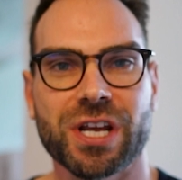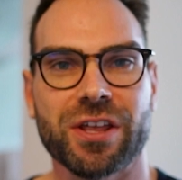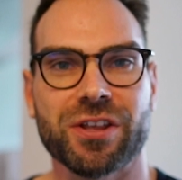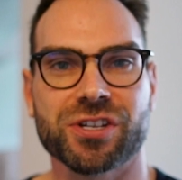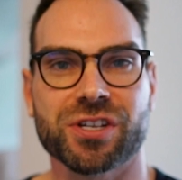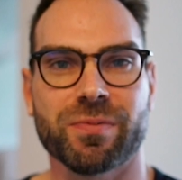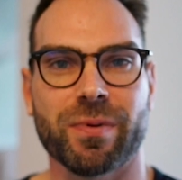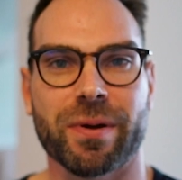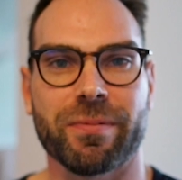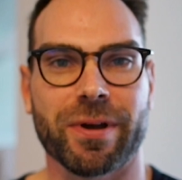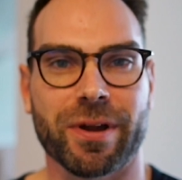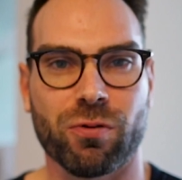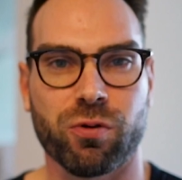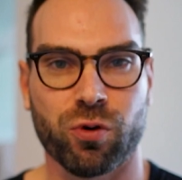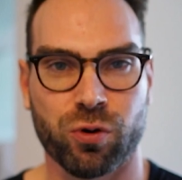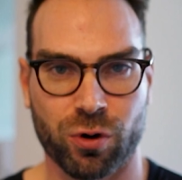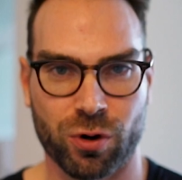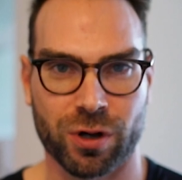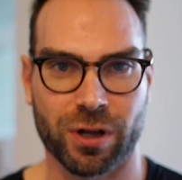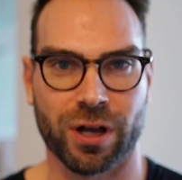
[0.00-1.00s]
say this to me, I'm like,
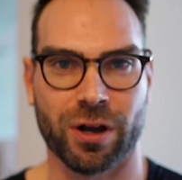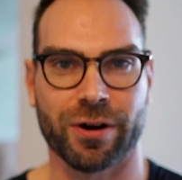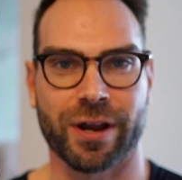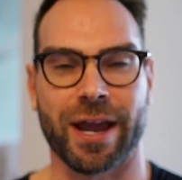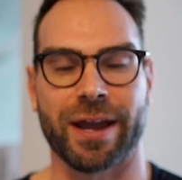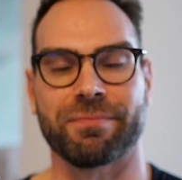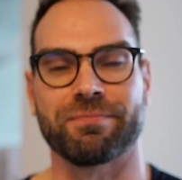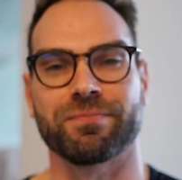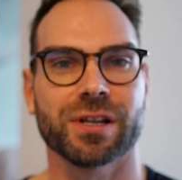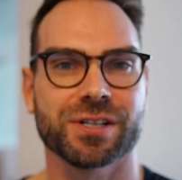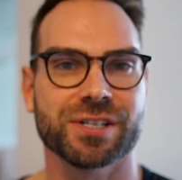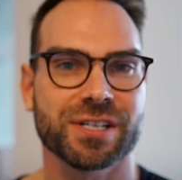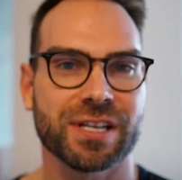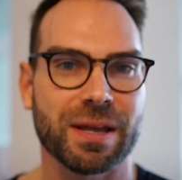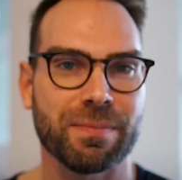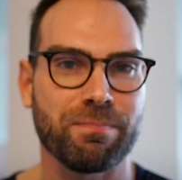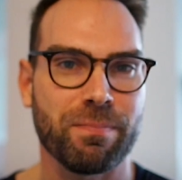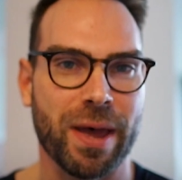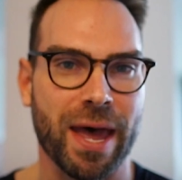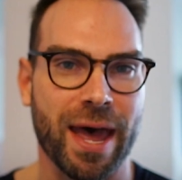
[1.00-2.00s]
okay, let's
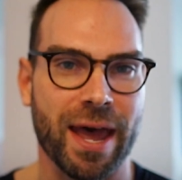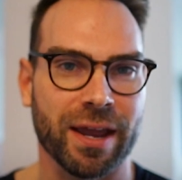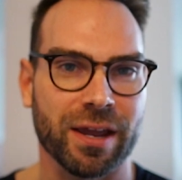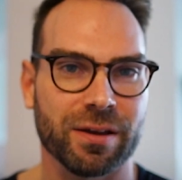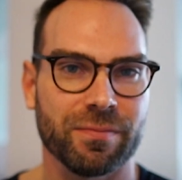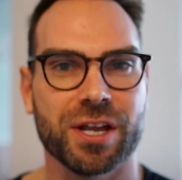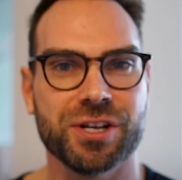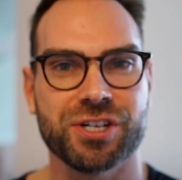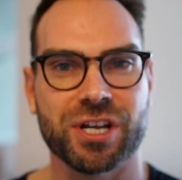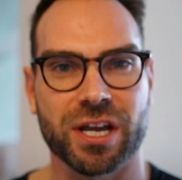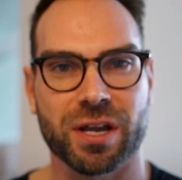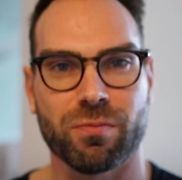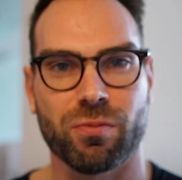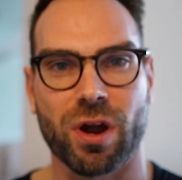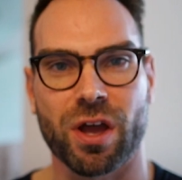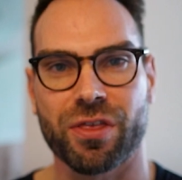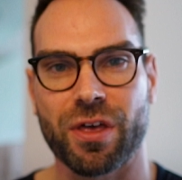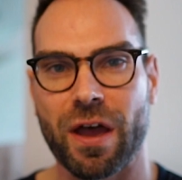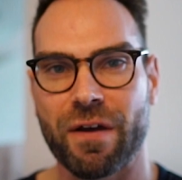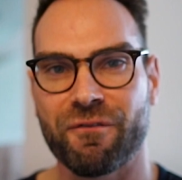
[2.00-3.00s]
step back and take a breath.